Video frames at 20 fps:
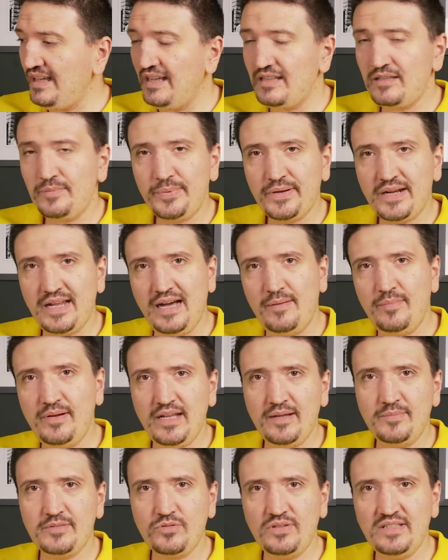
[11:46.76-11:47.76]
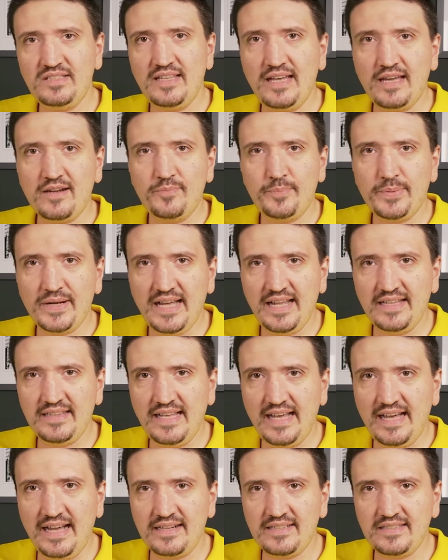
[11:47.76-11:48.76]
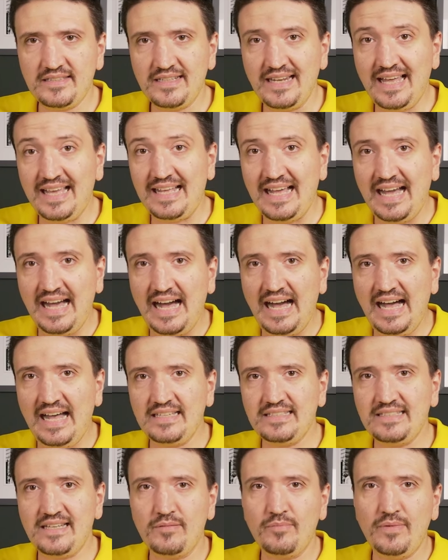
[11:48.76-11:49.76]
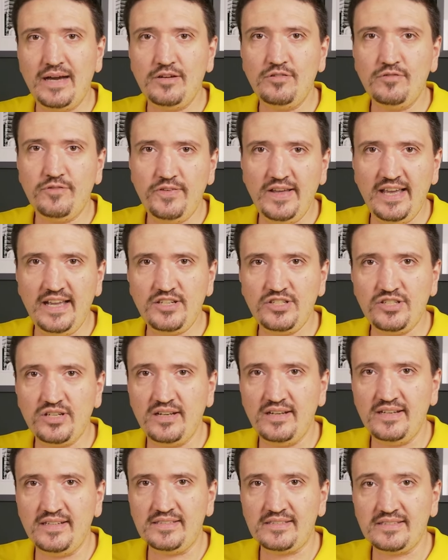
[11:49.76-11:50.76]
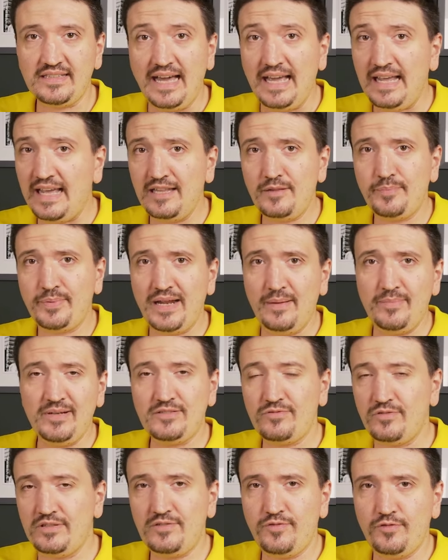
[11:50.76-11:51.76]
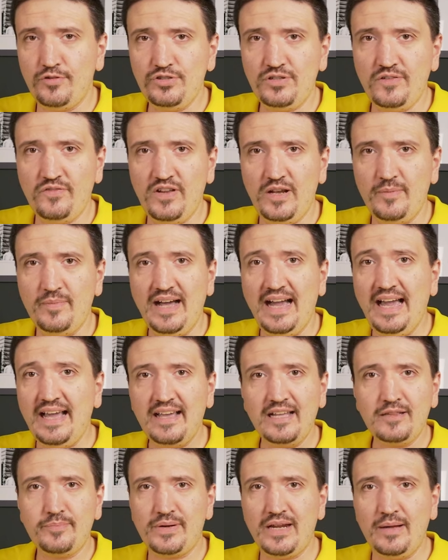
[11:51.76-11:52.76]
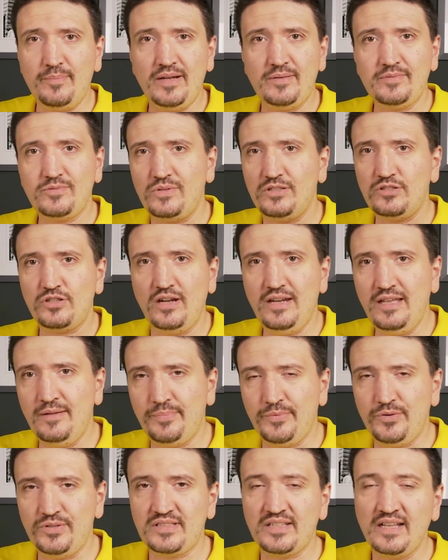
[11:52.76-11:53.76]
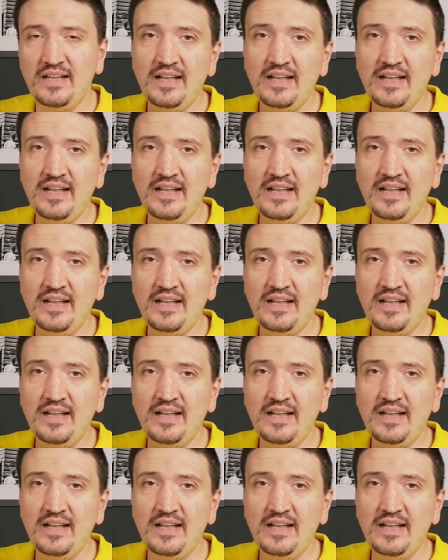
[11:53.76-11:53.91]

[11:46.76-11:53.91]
have problems with their products like other manufacturers. I had problems with Fujifilm, I had problems with Olympus,